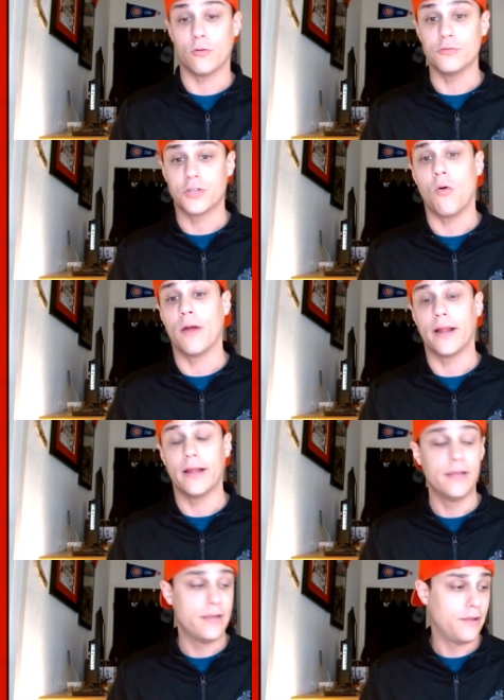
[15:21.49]
who's going
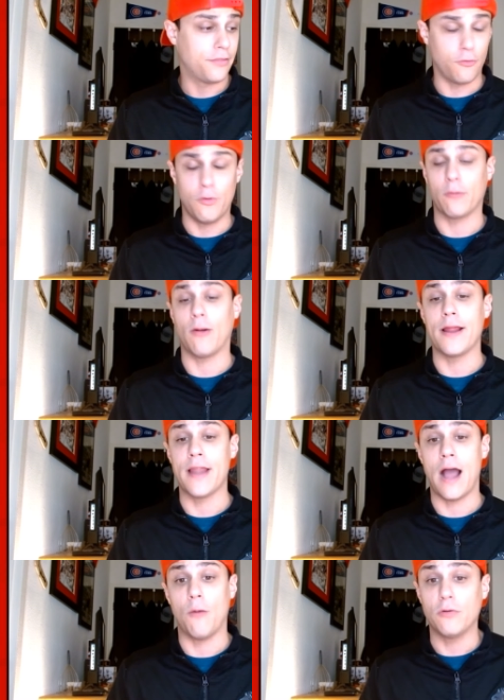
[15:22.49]
through it right now.